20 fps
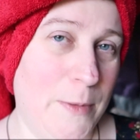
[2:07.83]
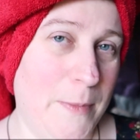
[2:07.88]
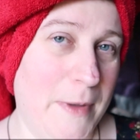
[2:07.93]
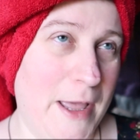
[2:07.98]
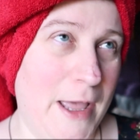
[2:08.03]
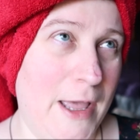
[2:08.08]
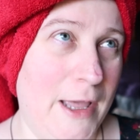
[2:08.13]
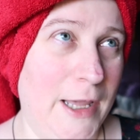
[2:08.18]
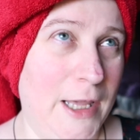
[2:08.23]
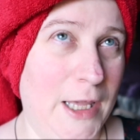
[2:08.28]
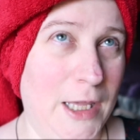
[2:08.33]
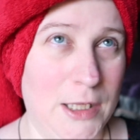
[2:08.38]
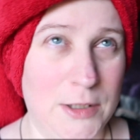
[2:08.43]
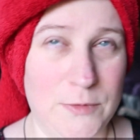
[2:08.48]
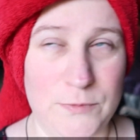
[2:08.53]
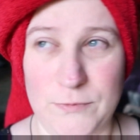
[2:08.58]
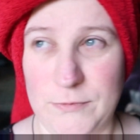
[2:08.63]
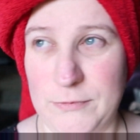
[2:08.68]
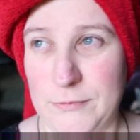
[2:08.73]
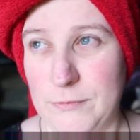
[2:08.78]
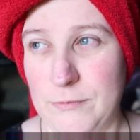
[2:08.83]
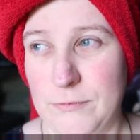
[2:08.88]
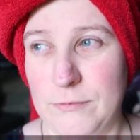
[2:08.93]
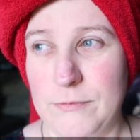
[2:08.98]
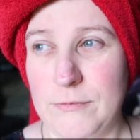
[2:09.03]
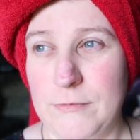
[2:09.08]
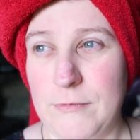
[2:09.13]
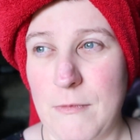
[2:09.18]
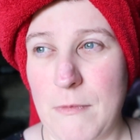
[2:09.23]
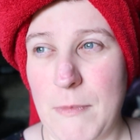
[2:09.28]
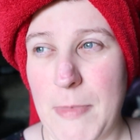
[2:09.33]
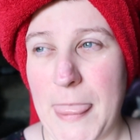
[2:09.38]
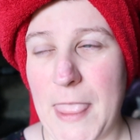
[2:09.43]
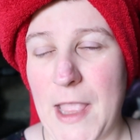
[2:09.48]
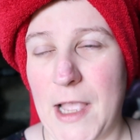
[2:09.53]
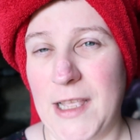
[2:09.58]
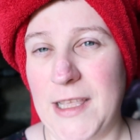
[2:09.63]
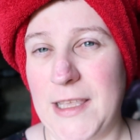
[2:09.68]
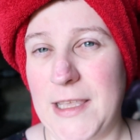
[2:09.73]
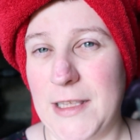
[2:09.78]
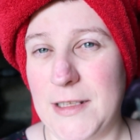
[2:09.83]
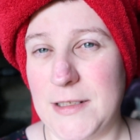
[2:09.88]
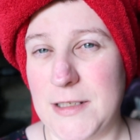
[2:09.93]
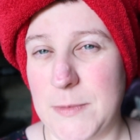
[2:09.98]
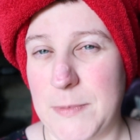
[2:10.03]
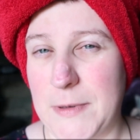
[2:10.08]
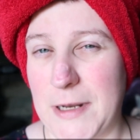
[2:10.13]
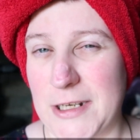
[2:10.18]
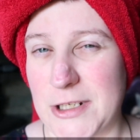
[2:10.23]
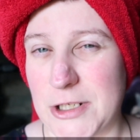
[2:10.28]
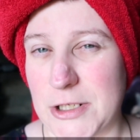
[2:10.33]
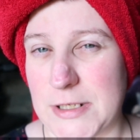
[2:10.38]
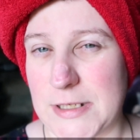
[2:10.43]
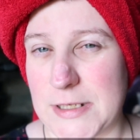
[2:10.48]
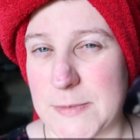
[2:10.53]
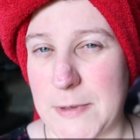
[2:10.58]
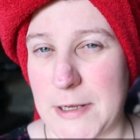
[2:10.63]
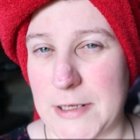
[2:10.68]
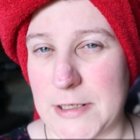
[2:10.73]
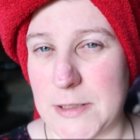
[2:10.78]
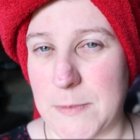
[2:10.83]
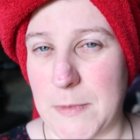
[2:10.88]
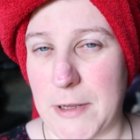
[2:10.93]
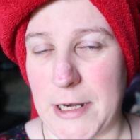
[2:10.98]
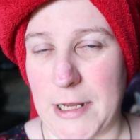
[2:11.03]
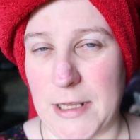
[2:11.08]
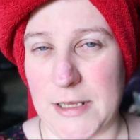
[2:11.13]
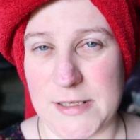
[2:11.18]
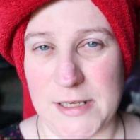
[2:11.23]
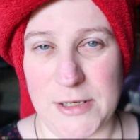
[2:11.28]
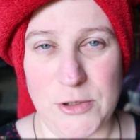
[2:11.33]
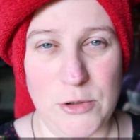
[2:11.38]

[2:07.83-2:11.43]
of my guilty pleasures is painting my nails. I